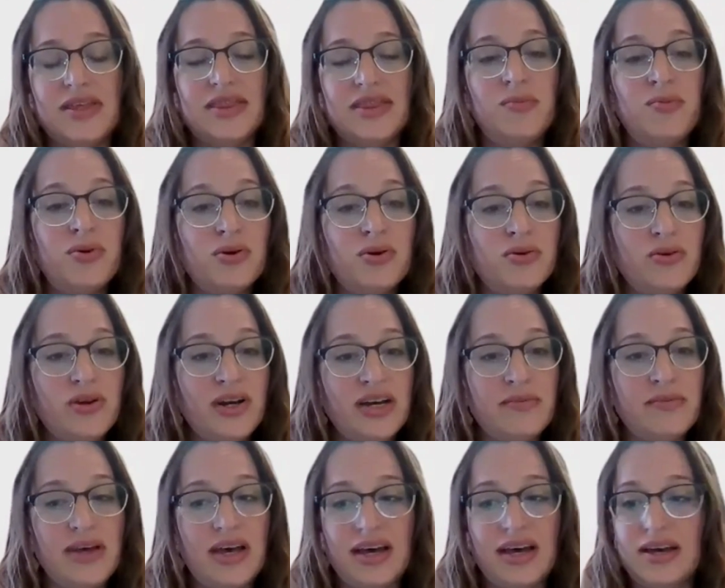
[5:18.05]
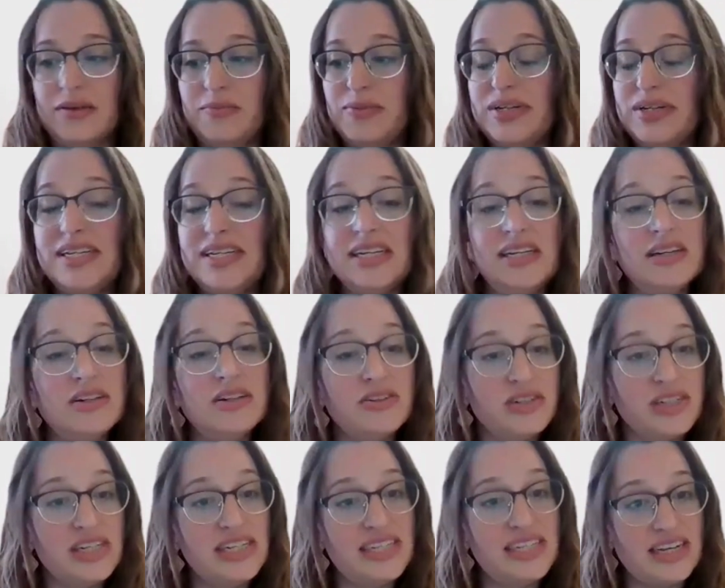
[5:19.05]
The program
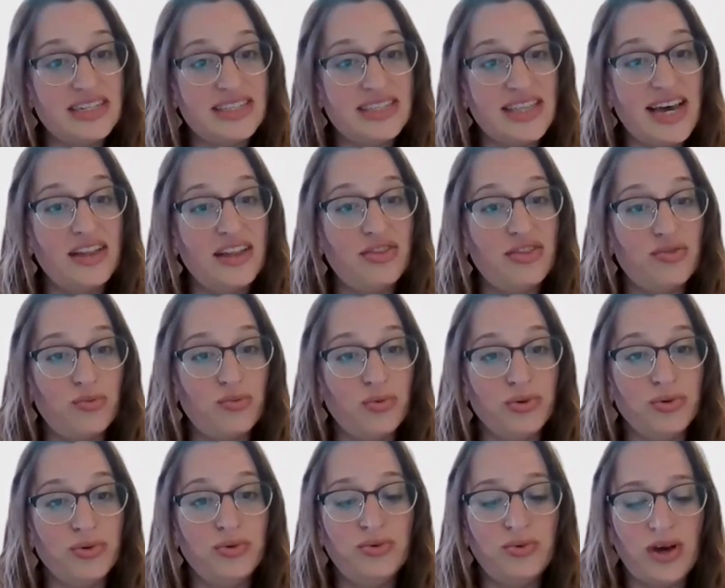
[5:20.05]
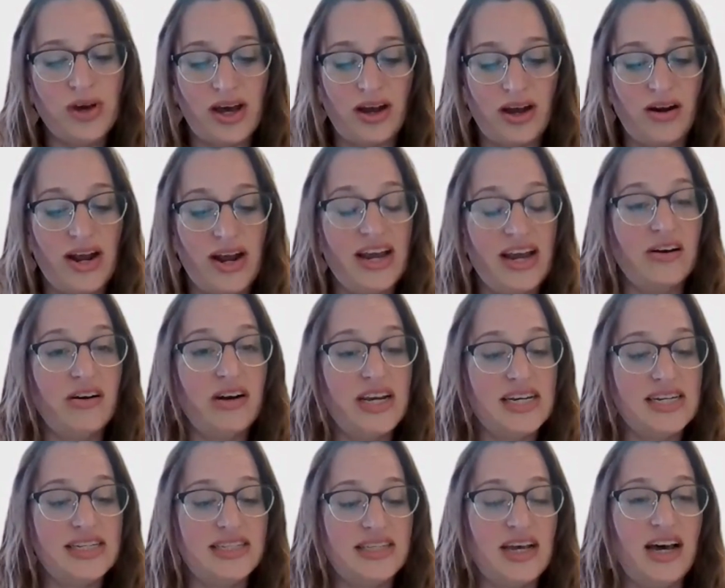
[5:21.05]
particularly does that through our
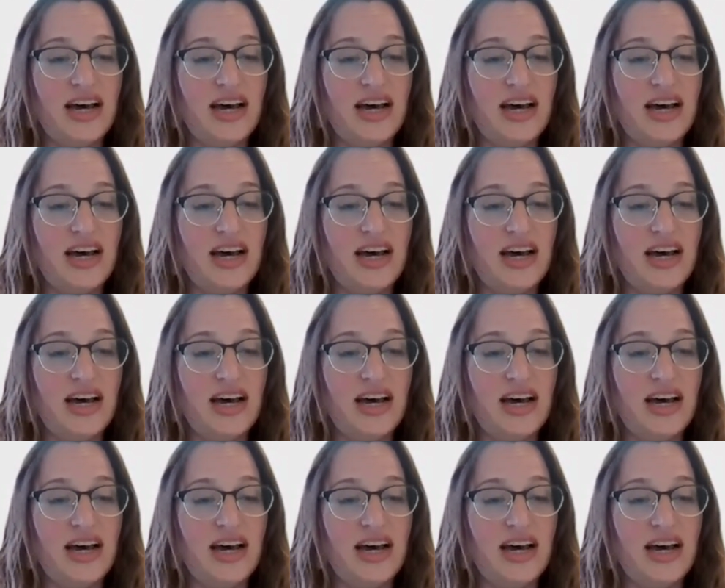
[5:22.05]
areas